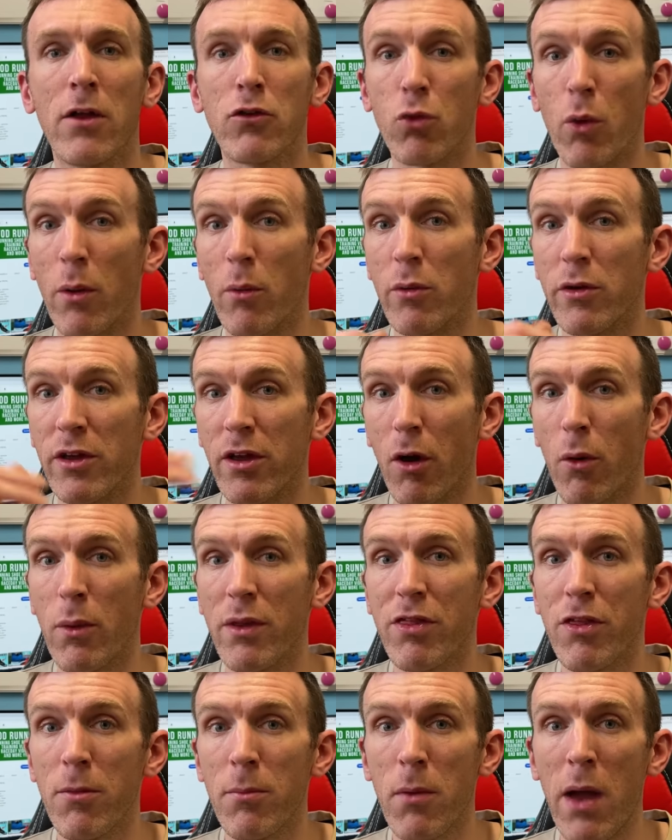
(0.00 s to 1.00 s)
Do I want to go
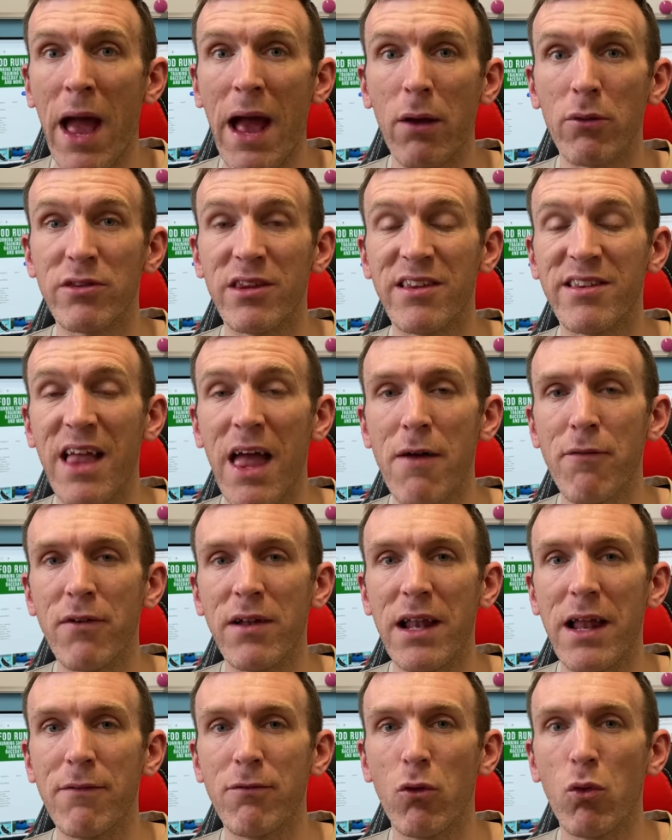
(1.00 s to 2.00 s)
with them? How's this
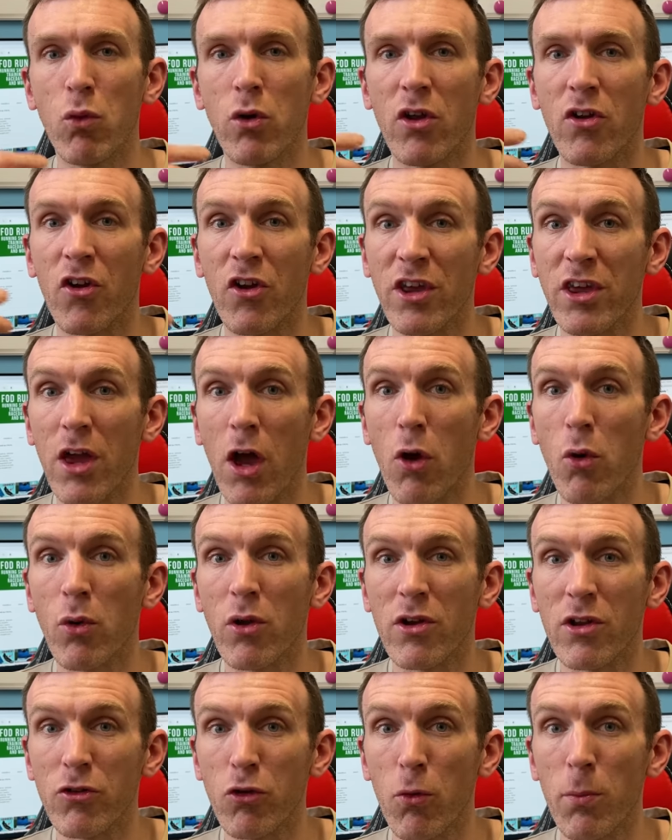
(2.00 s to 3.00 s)
effort level? Can I go?
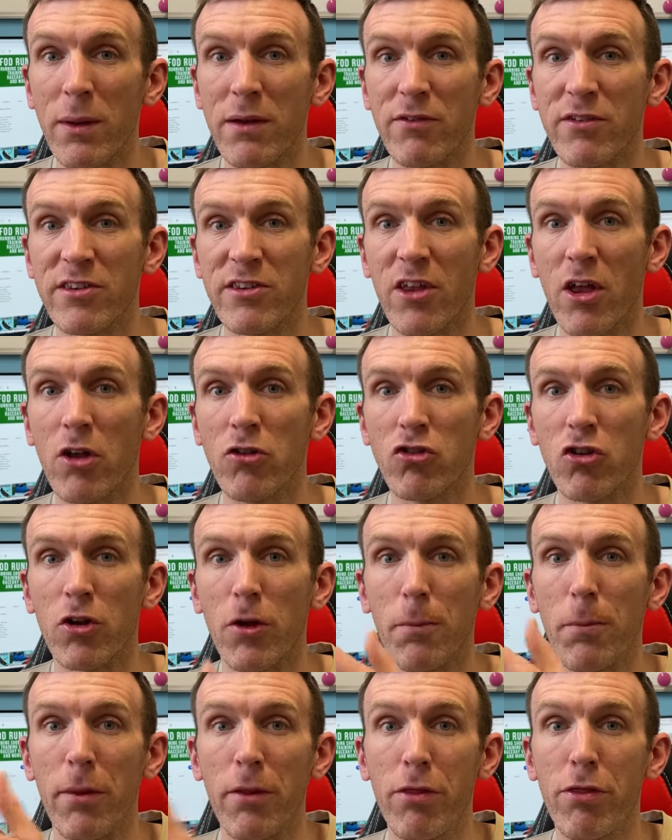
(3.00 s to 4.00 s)
Can I do a bit of a surge? Can I put